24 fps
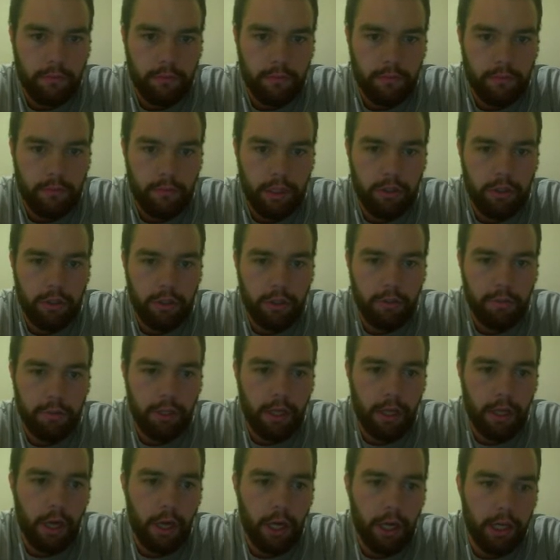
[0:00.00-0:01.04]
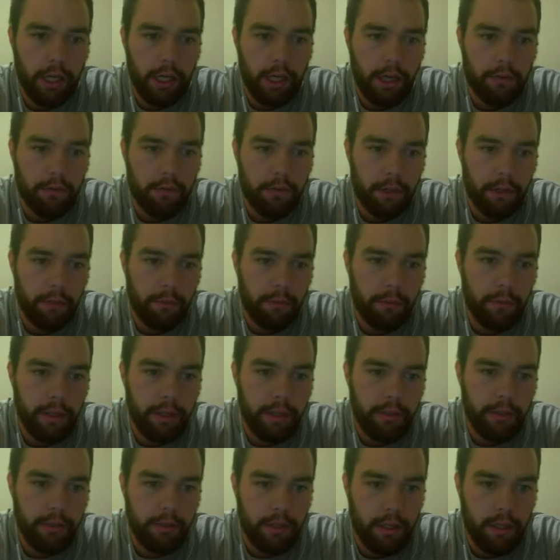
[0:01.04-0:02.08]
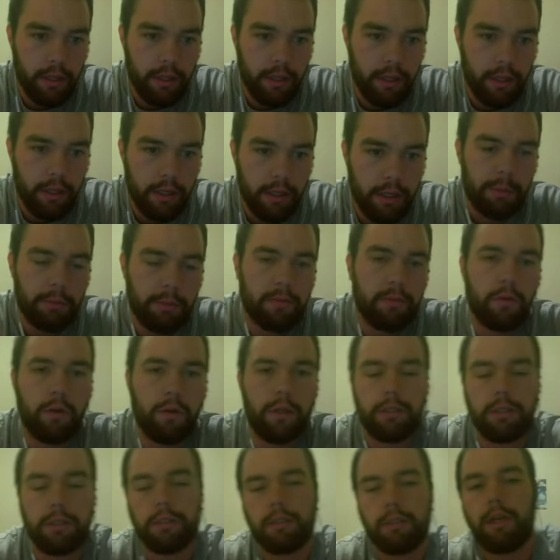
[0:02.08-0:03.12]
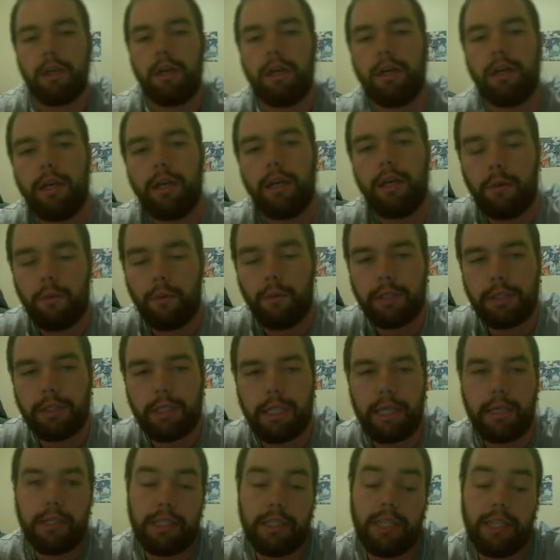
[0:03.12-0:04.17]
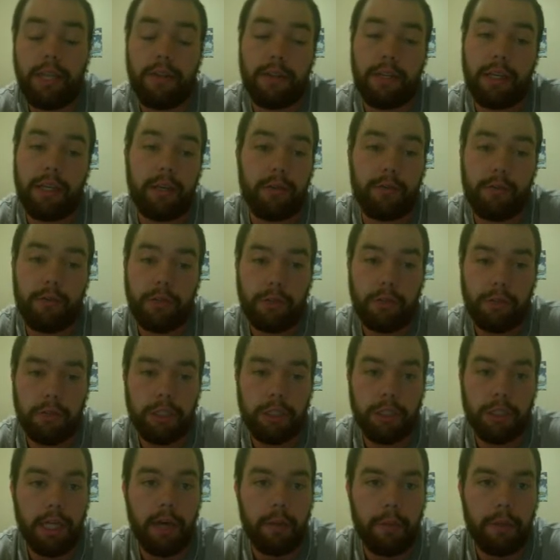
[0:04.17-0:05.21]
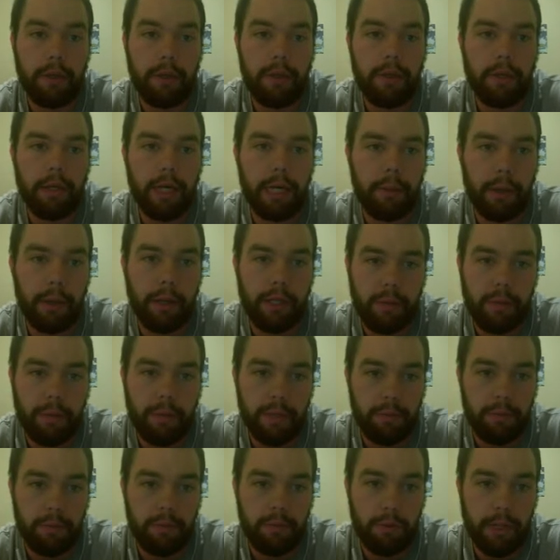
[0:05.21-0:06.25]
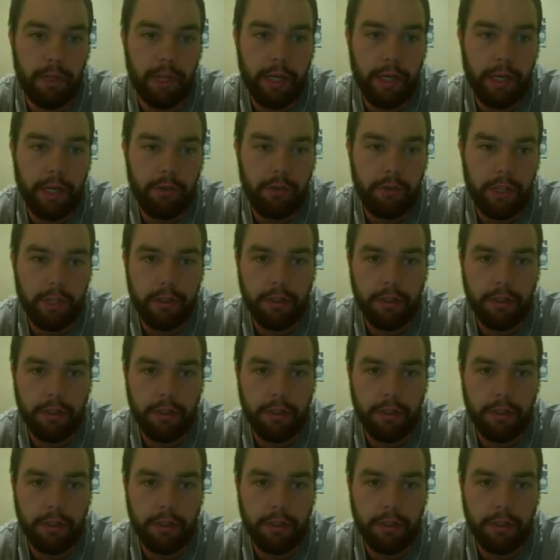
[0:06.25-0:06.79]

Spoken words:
So I'm just going to knock off so I don't miss. Hyper Voice. And once again, there's nothing he can really do to stop me. I should pick up 2 KOs here,